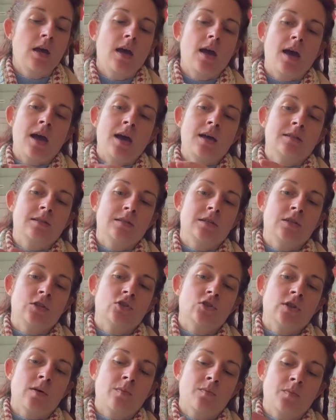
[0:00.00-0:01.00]
hand
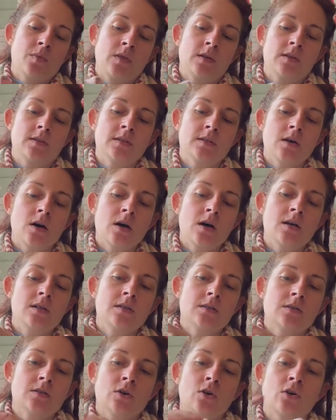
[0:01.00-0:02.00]
stitched up these
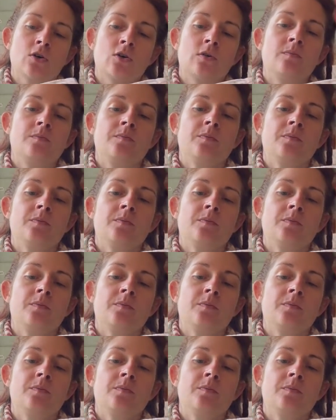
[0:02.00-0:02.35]
sides, so